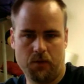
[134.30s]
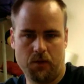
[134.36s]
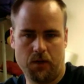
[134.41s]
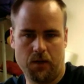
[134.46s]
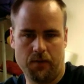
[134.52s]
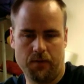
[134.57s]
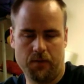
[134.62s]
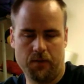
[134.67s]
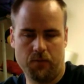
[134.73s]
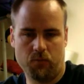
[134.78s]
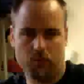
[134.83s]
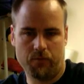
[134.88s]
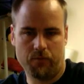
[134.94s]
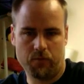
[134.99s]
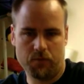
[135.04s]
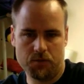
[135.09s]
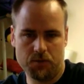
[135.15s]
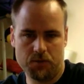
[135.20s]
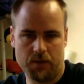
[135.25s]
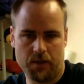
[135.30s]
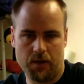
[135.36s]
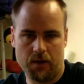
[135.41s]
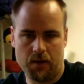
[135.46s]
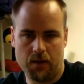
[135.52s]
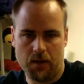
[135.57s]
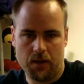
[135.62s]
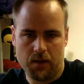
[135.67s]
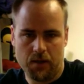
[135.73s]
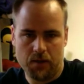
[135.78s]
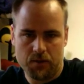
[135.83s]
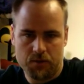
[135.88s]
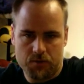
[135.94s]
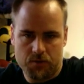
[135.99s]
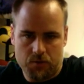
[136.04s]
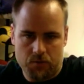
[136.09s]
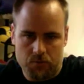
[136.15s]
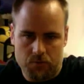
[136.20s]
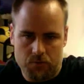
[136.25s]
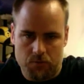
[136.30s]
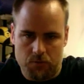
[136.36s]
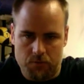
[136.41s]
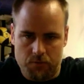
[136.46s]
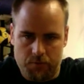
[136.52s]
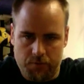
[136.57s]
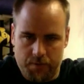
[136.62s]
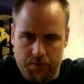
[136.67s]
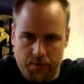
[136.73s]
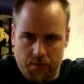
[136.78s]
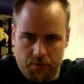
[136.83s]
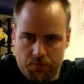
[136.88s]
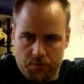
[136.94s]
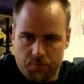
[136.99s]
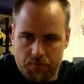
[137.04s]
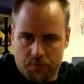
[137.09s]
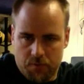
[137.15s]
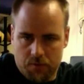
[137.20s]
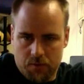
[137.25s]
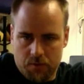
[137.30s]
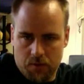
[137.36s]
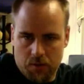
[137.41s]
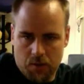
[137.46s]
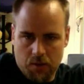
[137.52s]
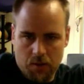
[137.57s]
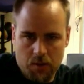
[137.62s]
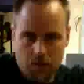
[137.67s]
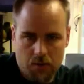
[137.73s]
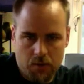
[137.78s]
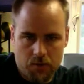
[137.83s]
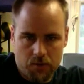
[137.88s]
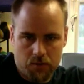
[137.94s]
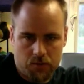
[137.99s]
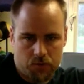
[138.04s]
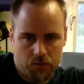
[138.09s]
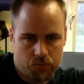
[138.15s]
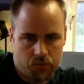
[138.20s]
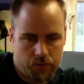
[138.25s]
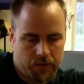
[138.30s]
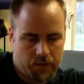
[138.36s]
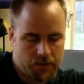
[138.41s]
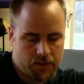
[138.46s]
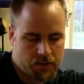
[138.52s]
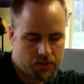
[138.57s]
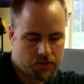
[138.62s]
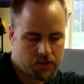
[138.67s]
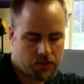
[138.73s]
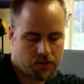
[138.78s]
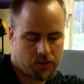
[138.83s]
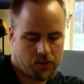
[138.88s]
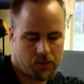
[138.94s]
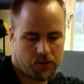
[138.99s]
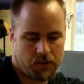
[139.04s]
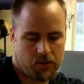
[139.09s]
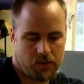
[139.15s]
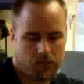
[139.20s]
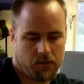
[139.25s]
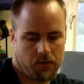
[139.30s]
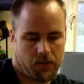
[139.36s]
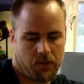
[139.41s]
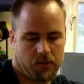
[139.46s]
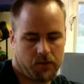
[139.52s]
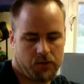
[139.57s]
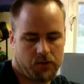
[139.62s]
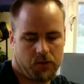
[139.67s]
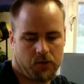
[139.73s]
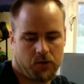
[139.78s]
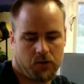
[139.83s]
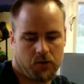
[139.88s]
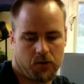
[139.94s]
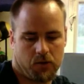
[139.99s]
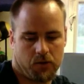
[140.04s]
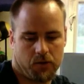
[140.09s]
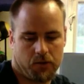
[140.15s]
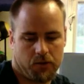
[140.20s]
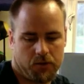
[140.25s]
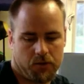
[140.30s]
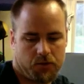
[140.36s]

And then reverse that. So lift, twist, and turn.